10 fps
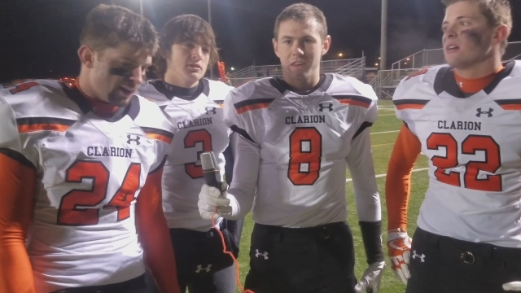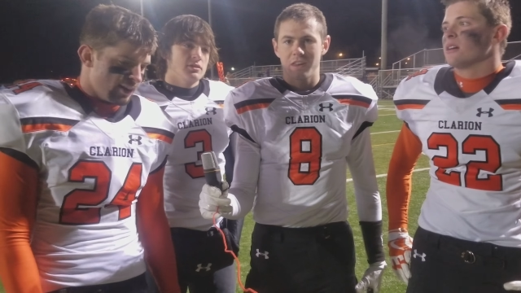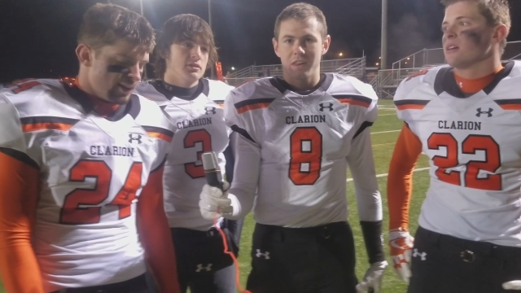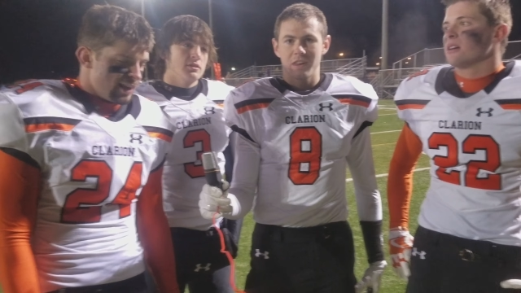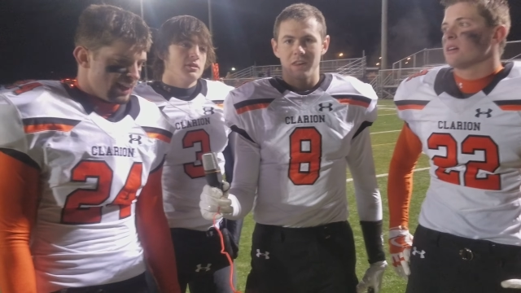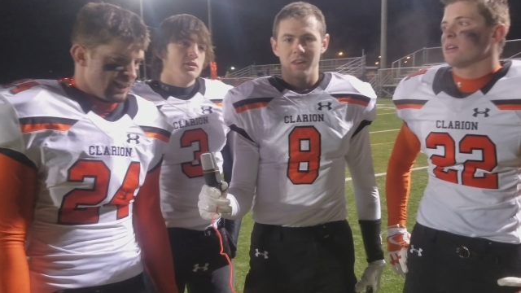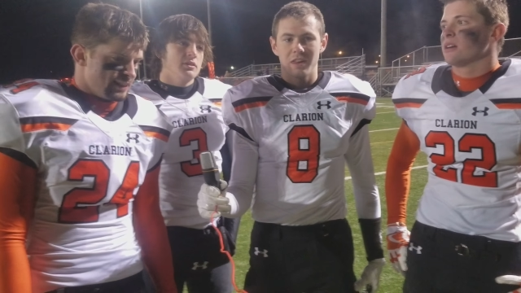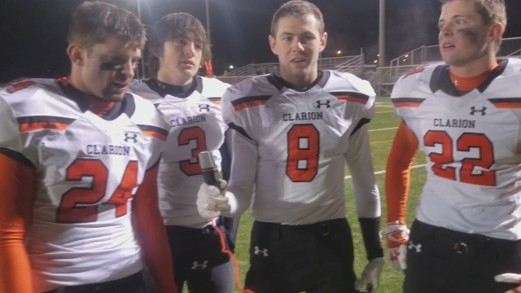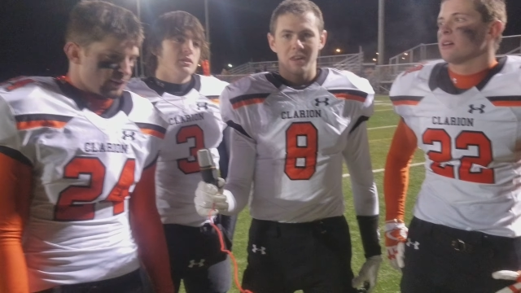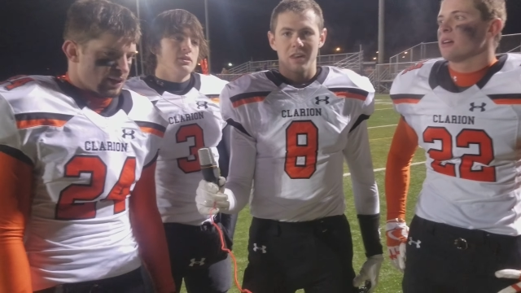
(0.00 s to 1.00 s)
Speaker 1: and he
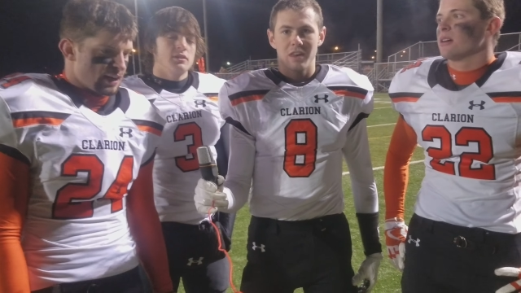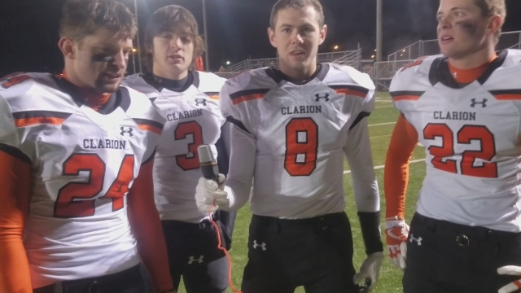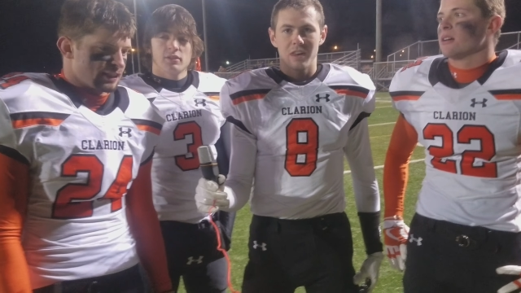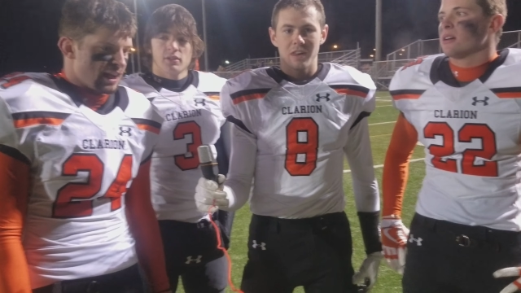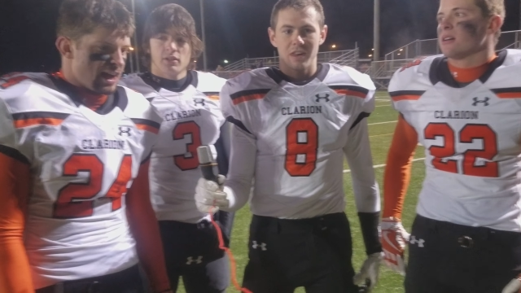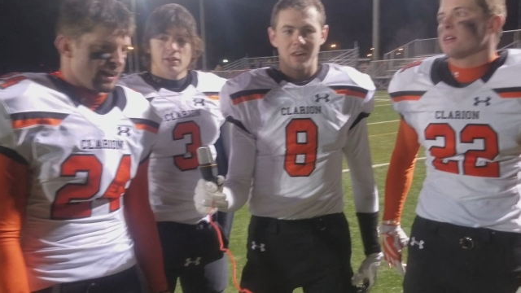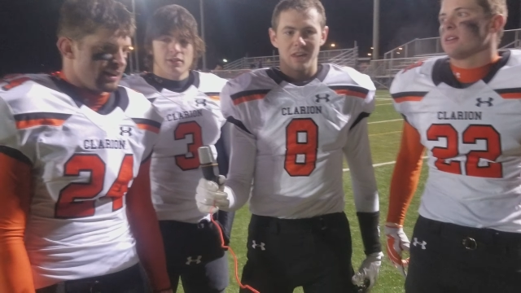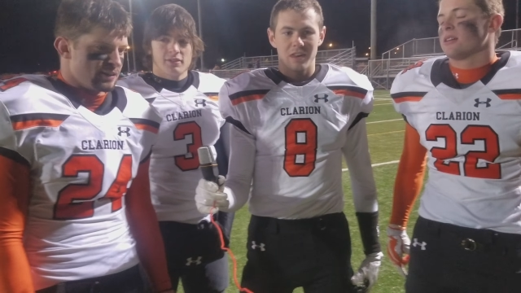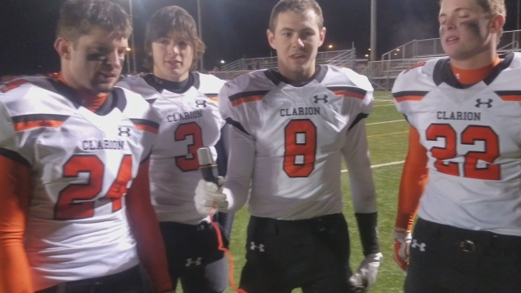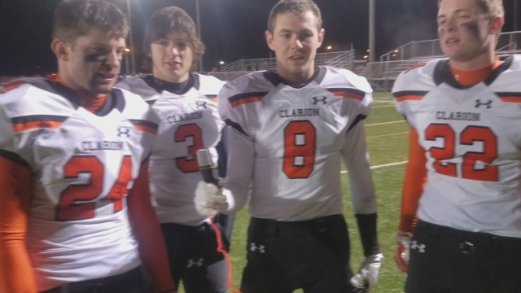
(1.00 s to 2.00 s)
dove across the line, and it
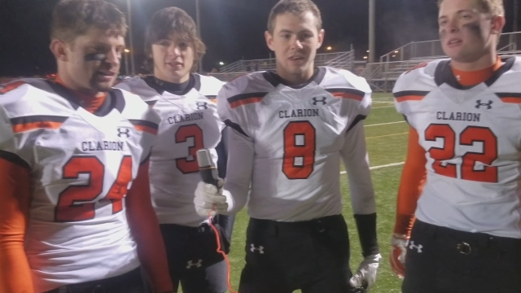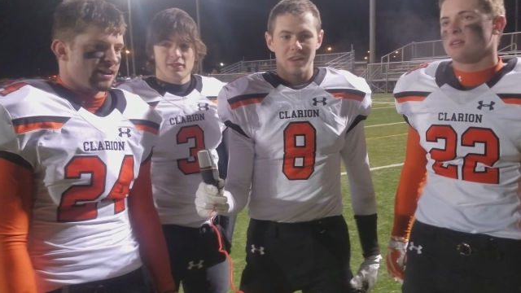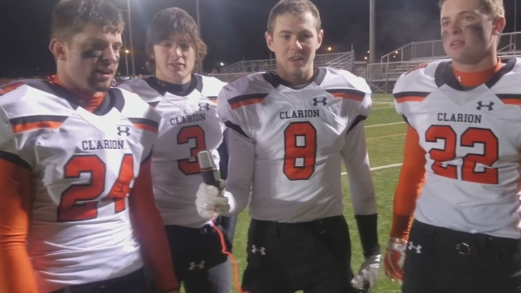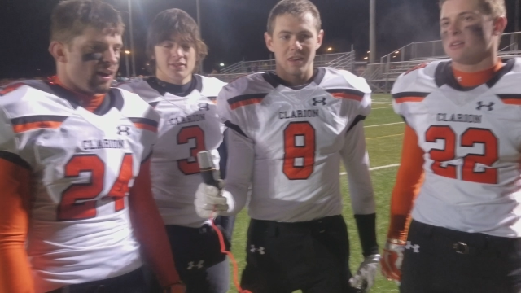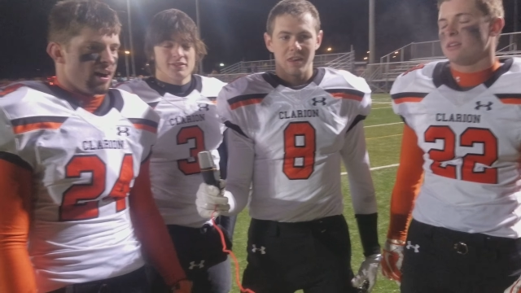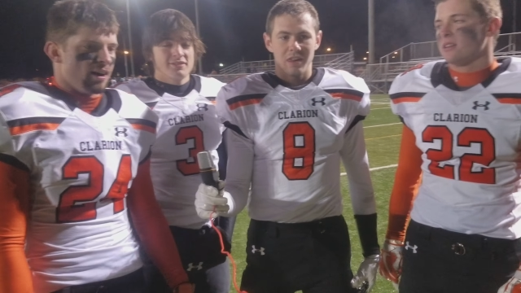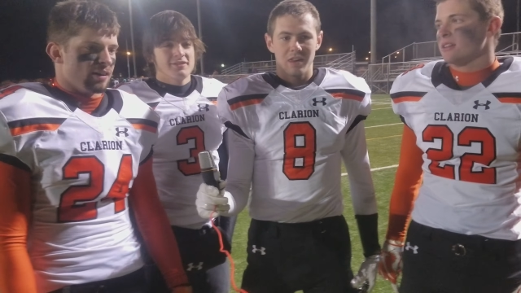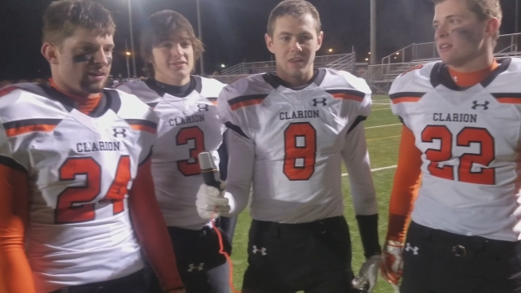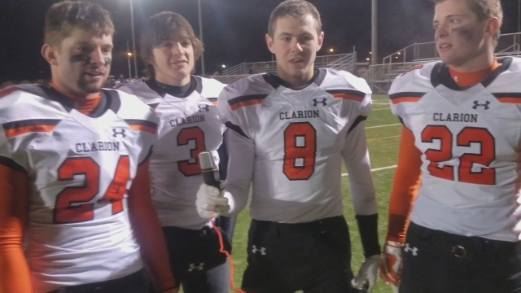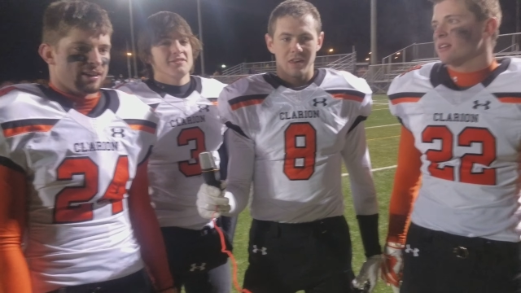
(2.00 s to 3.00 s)
was just
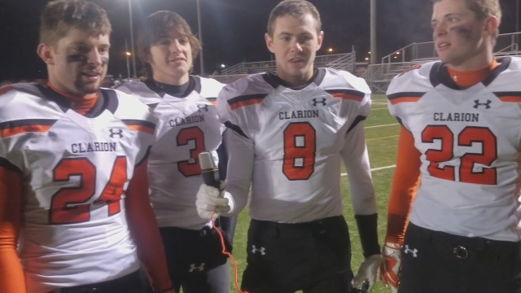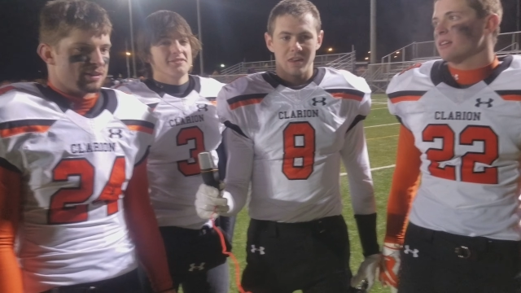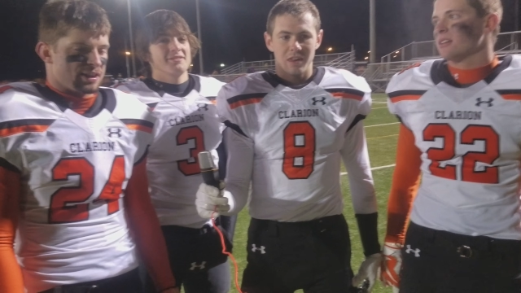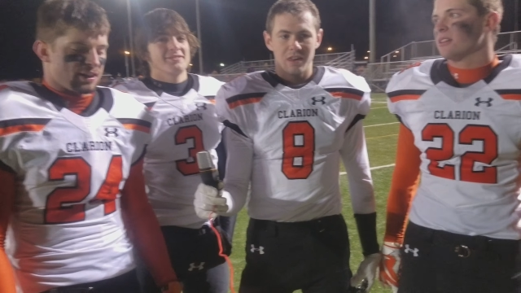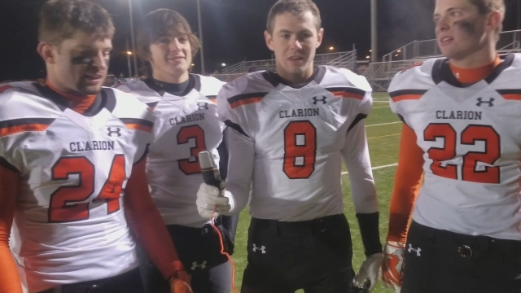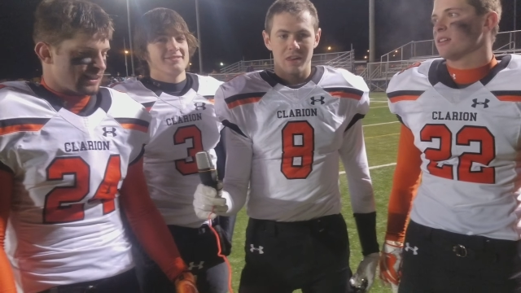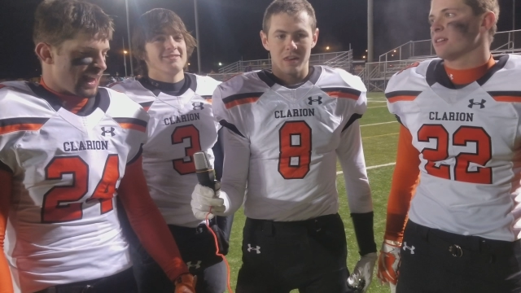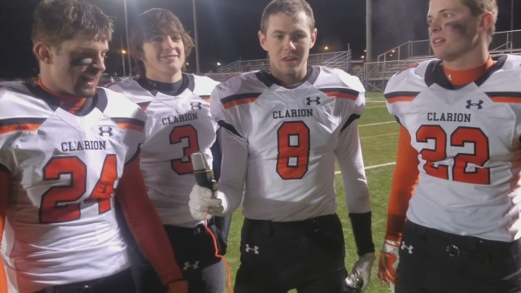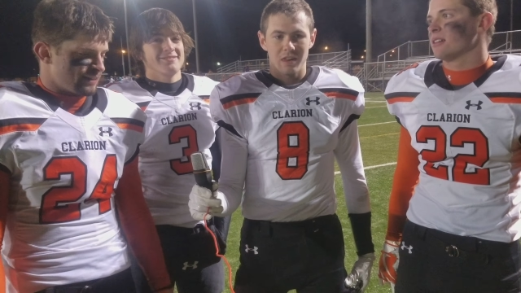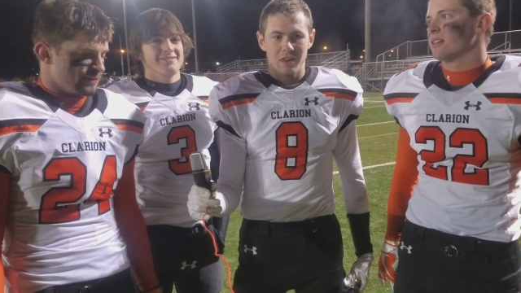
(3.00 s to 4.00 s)
all it was all
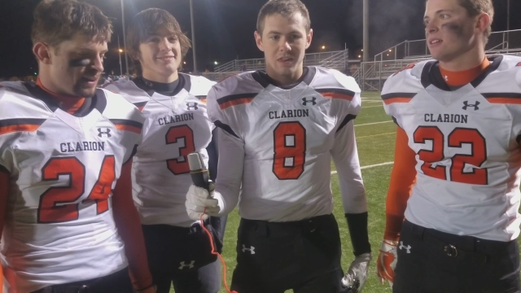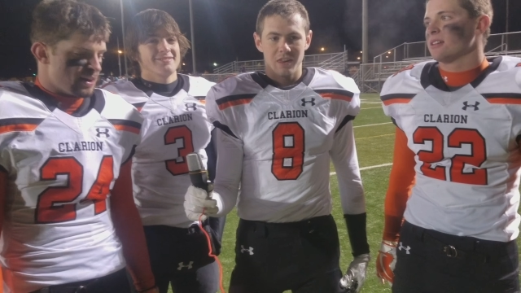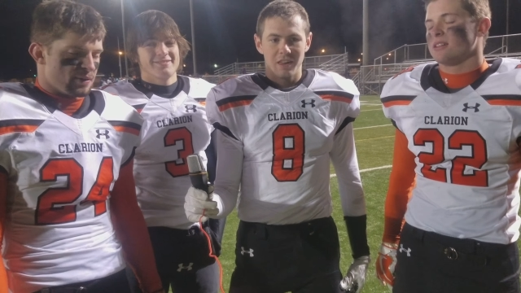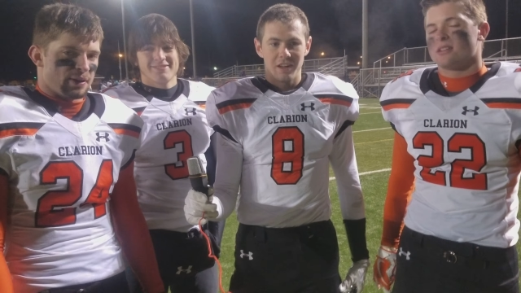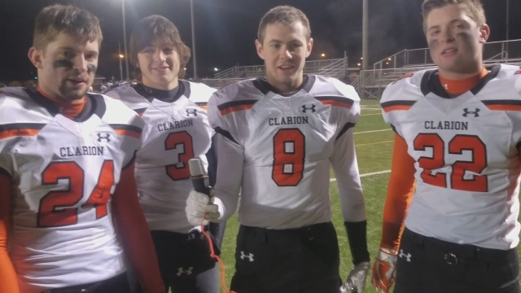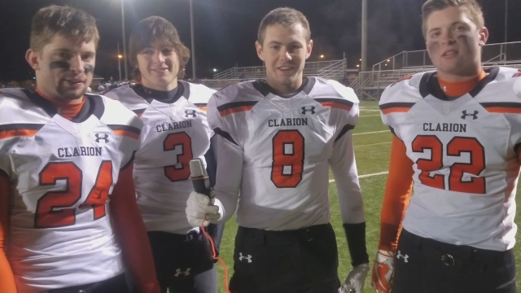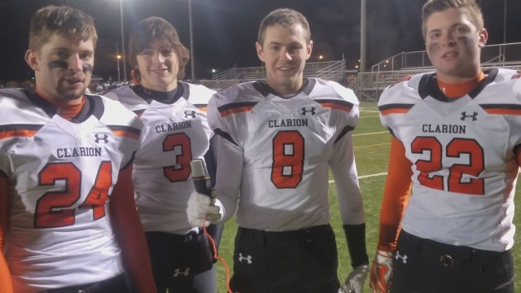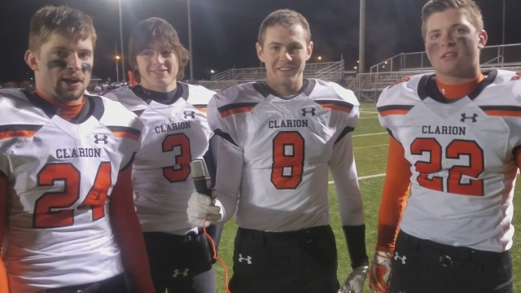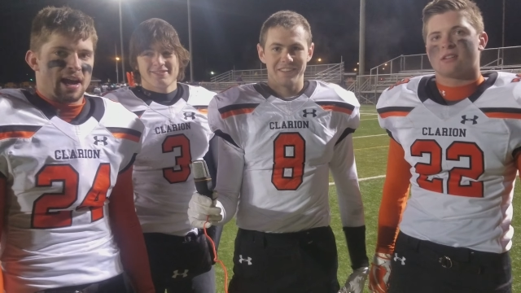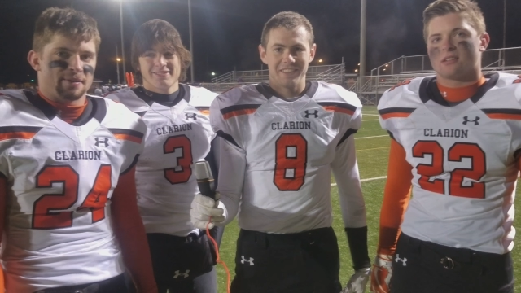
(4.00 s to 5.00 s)
ecstatic from there. We were all so
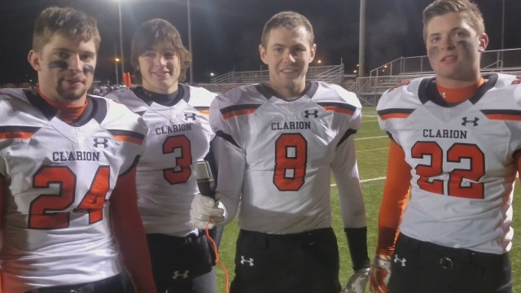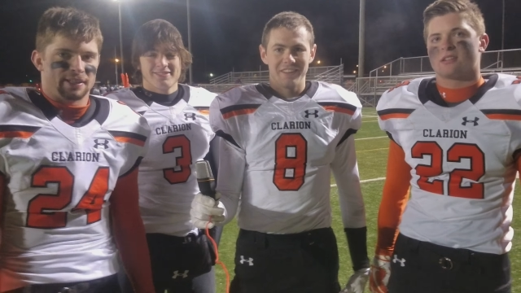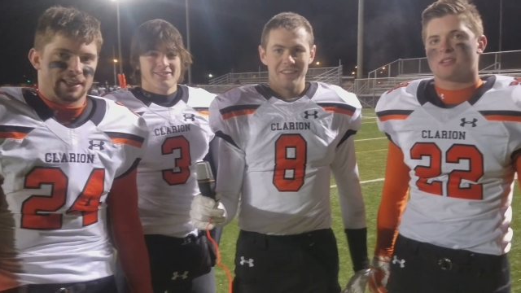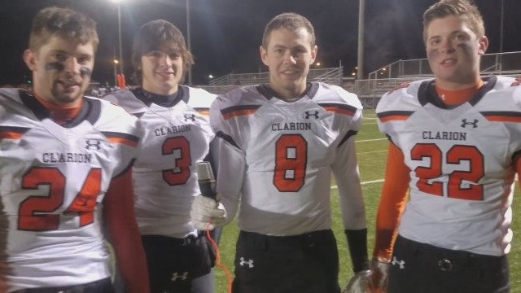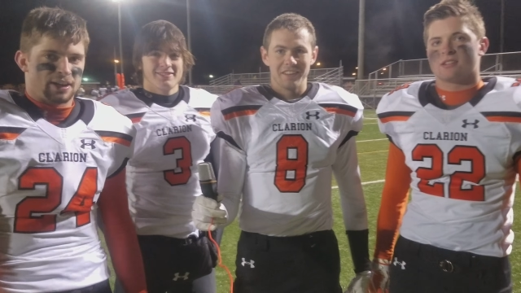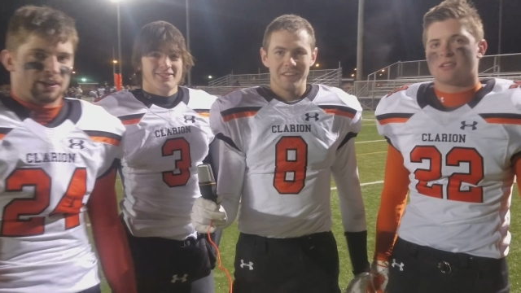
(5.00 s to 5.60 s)
happy that he got